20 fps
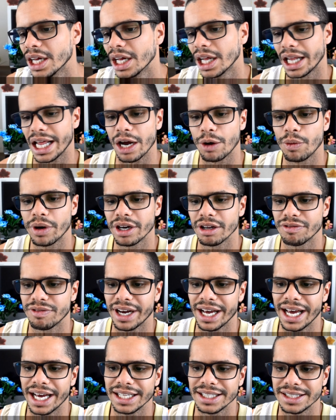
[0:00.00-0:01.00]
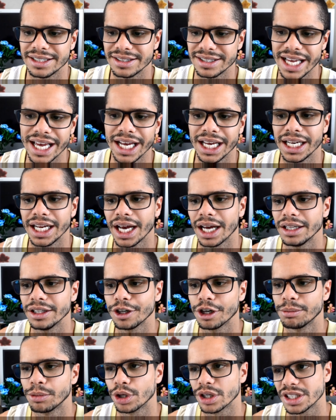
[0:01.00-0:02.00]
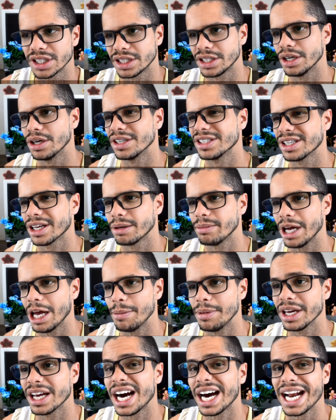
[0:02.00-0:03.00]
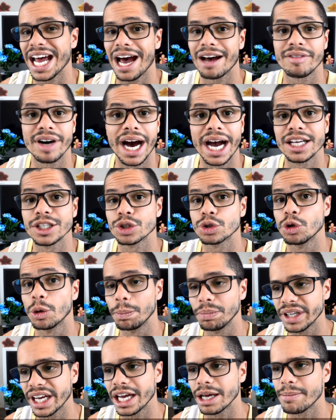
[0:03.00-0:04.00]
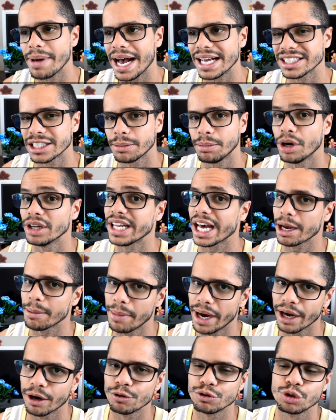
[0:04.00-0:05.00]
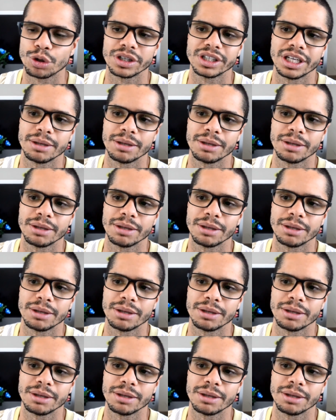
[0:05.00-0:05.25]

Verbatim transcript: Like what if I had taken it a little more seriously, maybe got out of high school playing basketball like Michael Jordan